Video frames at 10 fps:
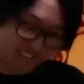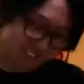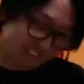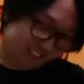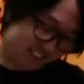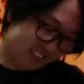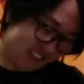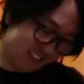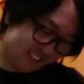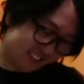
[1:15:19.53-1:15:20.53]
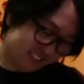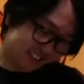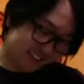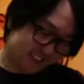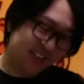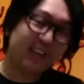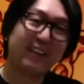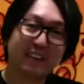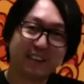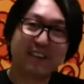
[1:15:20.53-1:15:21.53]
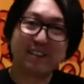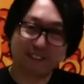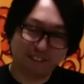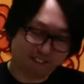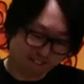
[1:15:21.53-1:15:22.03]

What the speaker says: not as good as Susan. You're not as good as